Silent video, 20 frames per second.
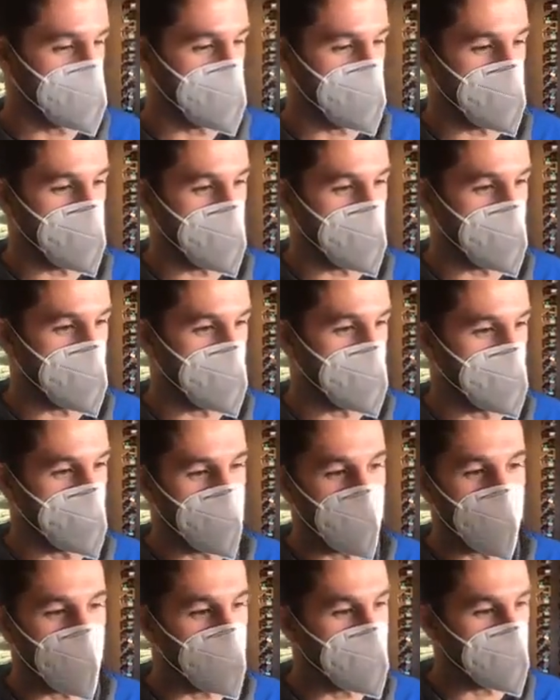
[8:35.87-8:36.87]
the
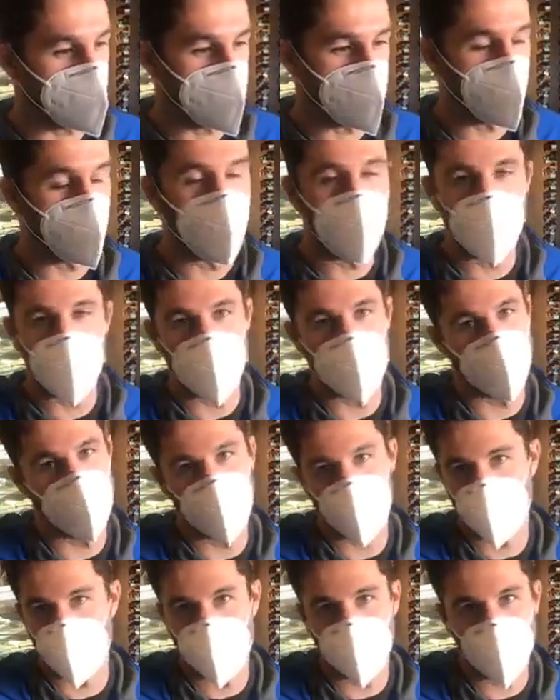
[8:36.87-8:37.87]
policy wing
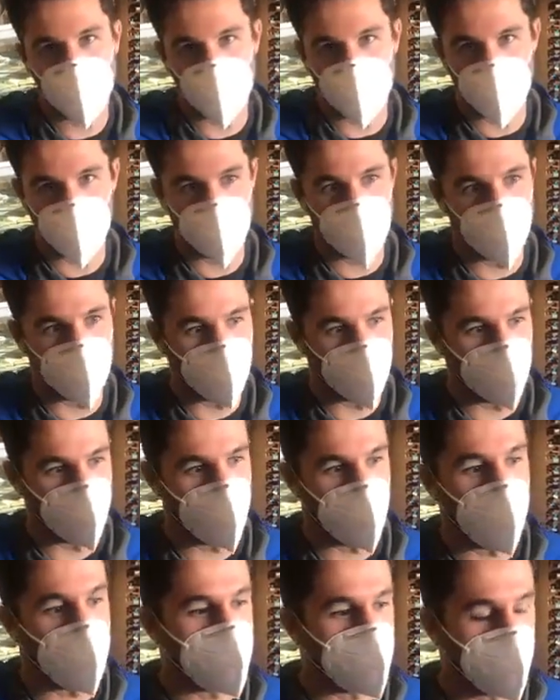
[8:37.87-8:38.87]
or
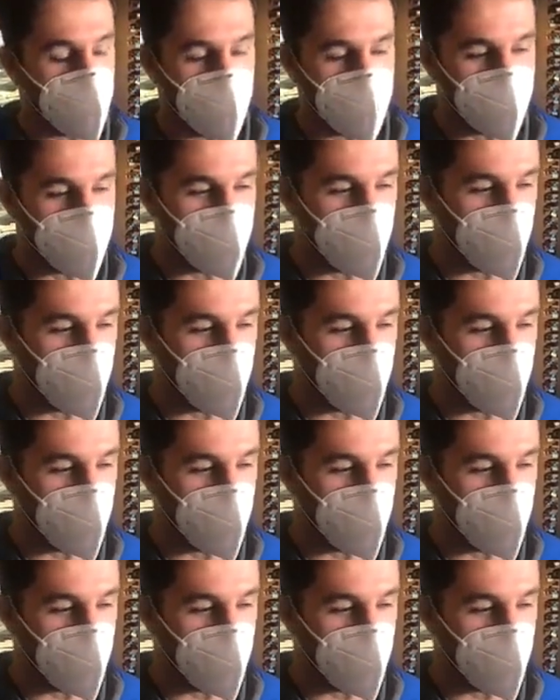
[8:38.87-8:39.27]
branch of